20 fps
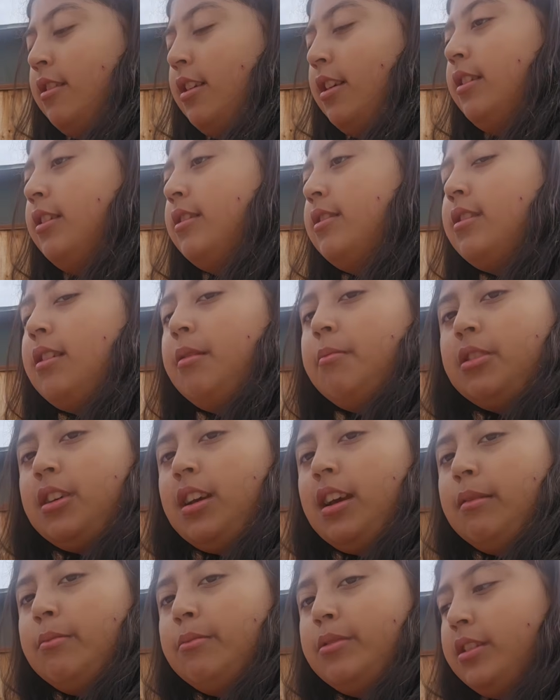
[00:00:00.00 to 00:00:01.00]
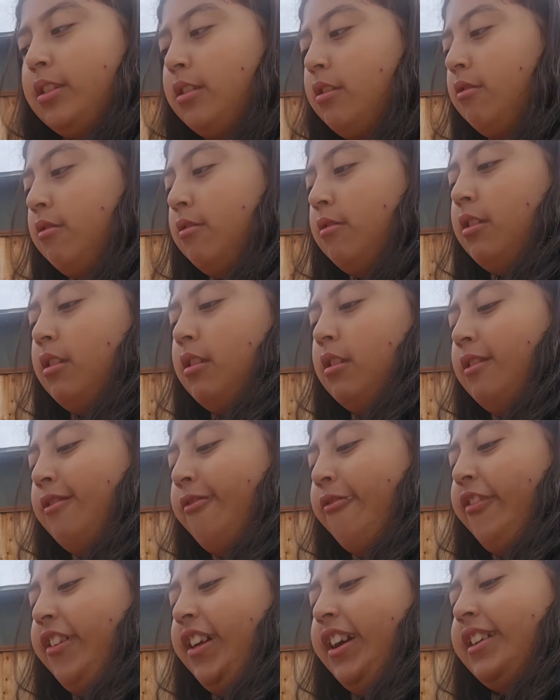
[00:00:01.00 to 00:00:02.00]
And then sometimes, you know,
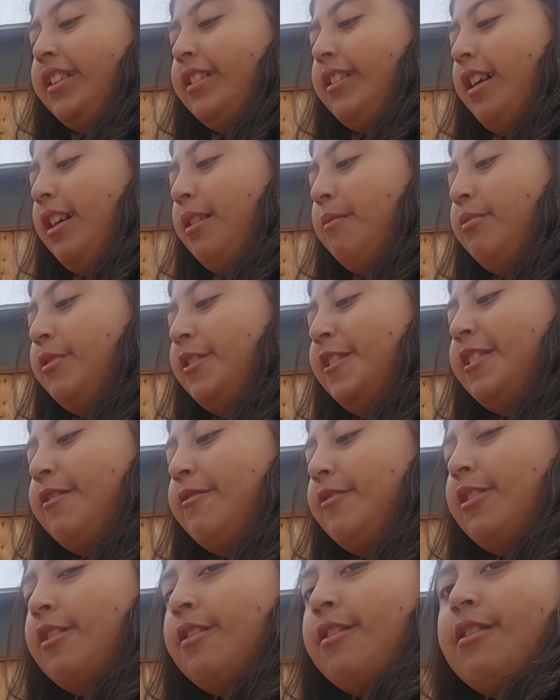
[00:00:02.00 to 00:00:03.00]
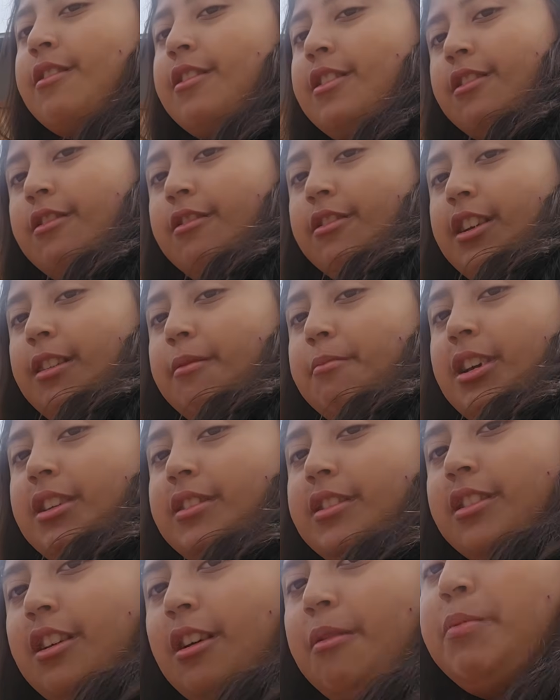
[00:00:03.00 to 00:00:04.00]
if, like, I'm playing with her, it'll get
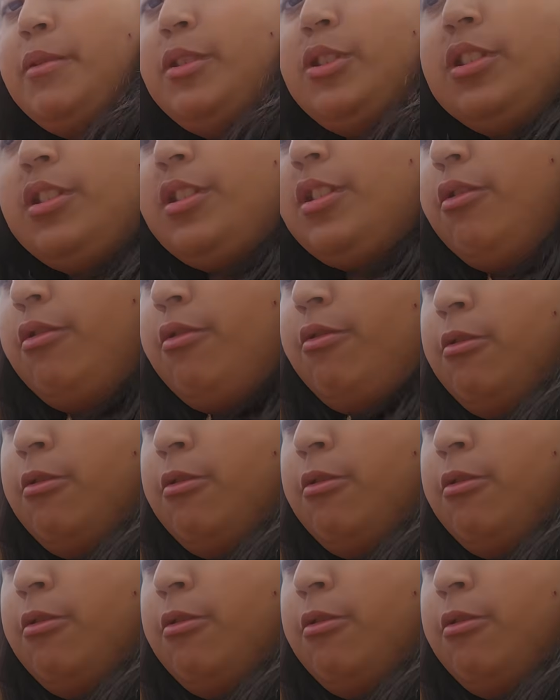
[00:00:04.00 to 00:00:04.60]
messed up and just